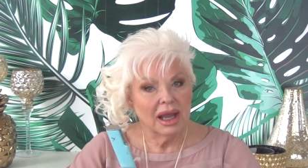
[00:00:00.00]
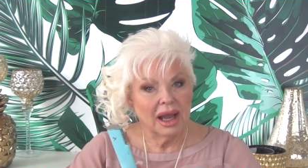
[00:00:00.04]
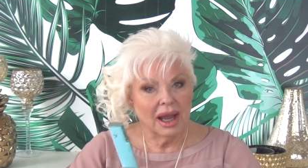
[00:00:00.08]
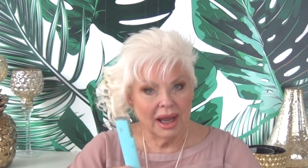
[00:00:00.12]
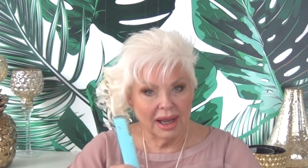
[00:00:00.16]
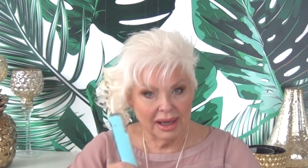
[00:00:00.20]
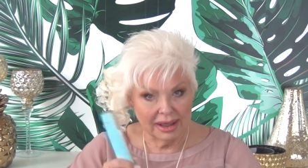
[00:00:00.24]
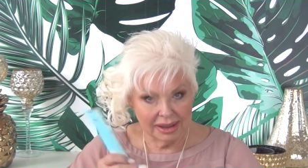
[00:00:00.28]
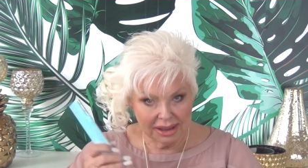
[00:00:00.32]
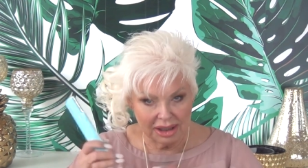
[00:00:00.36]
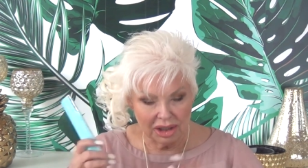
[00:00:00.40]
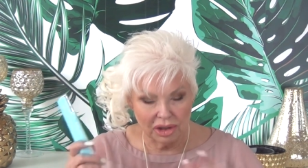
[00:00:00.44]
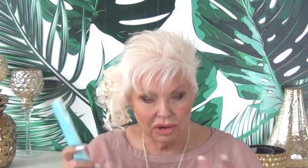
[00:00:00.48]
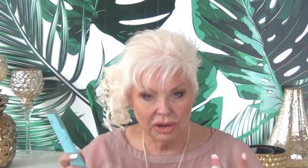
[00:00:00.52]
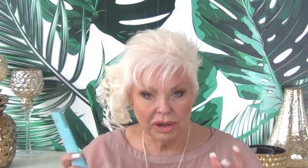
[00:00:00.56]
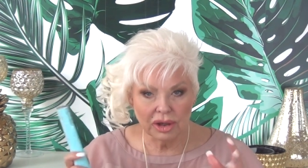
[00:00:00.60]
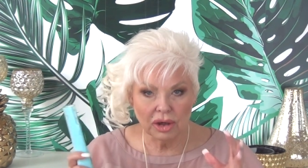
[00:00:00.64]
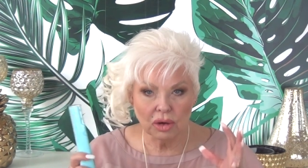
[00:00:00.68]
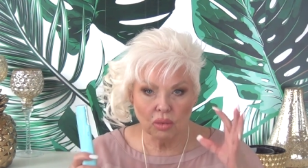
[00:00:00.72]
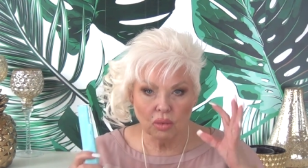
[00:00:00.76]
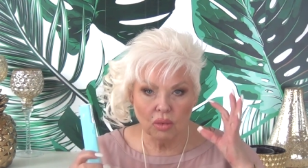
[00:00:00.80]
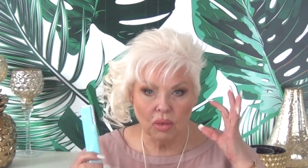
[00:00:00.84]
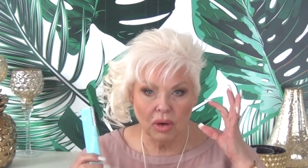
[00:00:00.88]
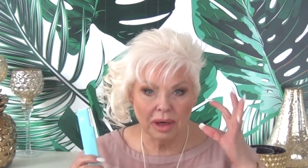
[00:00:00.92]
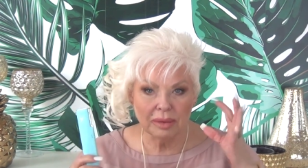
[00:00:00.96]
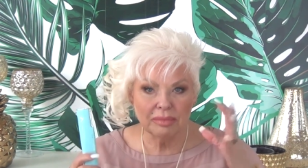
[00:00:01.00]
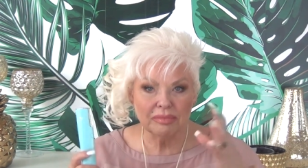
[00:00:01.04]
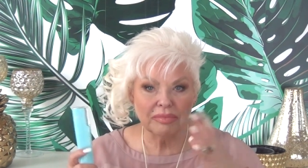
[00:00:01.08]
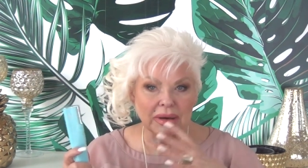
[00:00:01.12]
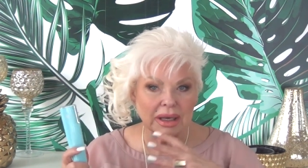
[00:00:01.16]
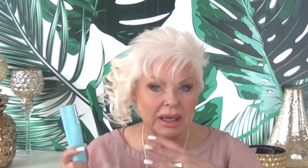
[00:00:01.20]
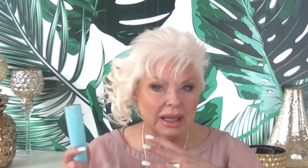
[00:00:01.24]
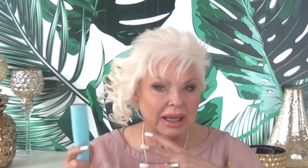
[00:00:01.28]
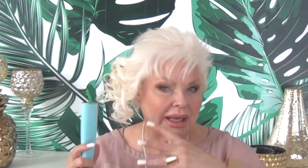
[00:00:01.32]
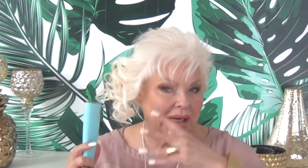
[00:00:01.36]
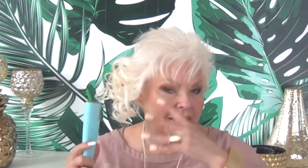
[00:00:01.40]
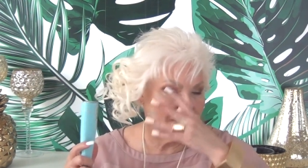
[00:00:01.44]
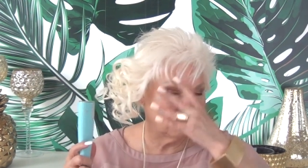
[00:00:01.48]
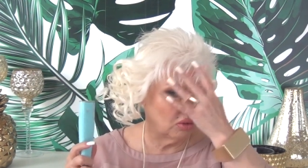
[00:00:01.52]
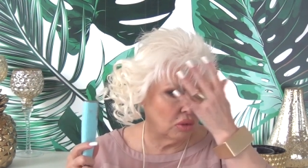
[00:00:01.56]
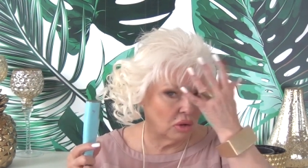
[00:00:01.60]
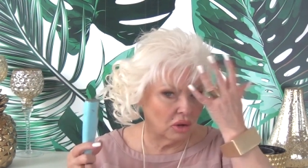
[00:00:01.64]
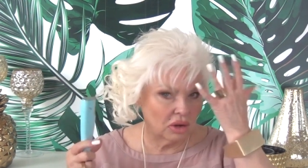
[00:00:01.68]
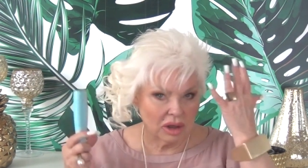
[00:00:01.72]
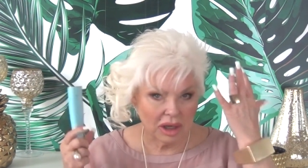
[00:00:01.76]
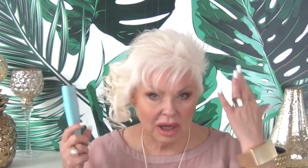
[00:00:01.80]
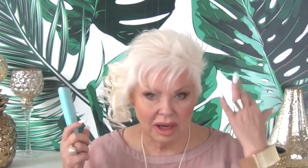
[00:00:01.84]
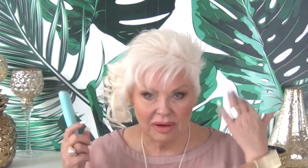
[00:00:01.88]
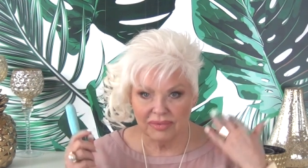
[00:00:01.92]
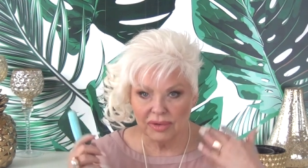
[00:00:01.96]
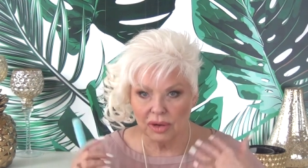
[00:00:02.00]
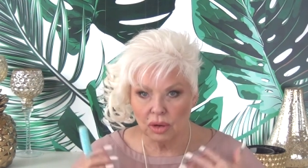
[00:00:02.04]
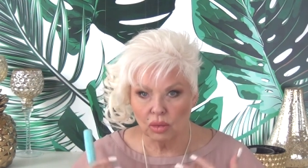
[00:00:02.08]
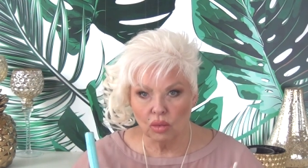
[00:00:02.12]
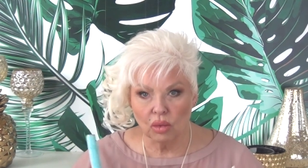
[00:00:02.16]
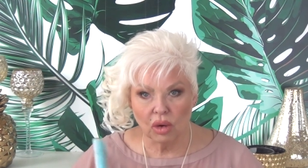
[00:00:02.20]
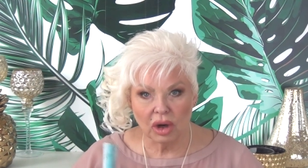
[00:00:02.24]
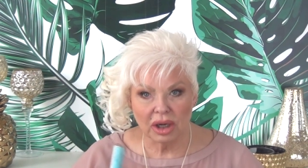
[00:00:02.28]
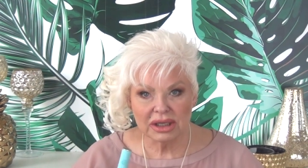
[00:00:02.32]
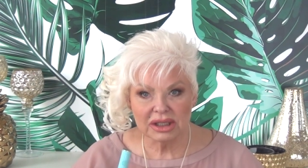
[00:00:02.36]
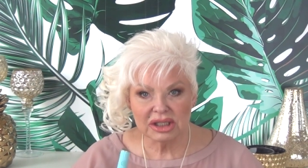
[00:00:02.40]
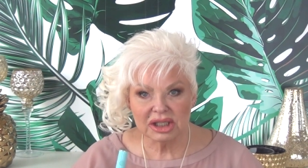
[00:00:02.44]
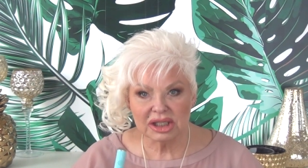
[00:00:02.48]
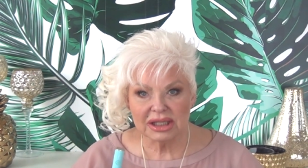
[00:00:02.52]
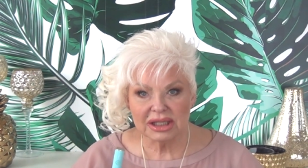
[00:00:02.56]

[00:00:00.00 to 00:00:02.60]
uh, carrier. One blade will cover one